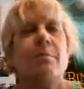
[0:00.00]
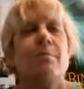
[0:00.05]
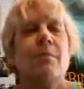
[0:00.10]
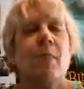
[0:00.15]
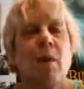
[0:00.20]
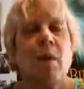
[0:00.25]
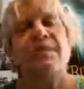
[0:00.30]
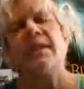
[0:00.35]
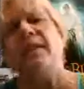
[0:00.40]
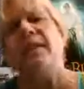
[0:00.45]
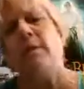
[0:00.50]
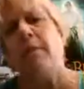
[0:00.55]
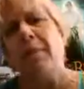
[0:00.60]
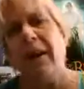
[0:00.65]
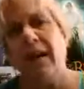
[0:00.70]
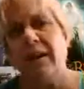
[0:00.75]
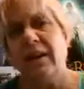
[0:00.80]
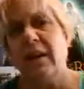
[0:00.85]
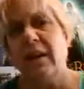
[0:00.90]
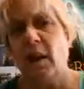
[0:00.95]
mostly
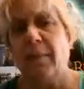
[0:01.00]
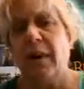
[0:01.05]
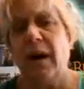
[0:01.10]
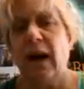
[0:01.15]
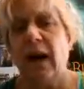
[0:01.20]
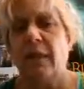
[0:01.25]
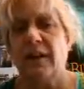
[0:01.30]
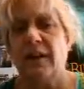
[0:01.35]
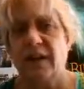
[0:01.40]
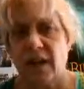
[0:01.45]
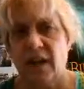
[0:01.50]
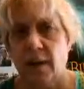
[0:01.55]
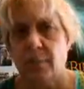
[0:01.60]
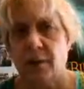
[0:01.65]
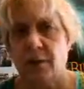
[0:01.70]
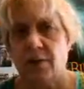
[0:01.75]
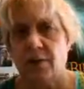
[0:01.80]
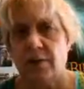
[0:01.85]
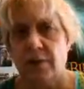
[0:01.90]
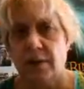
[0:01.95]
depending upon the
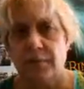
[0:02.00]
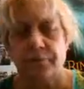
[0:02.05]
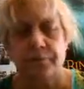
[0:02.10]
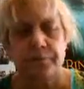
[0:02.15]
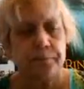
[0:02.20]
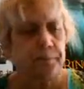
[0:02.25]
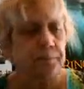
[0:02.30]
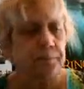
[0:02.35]
temperature.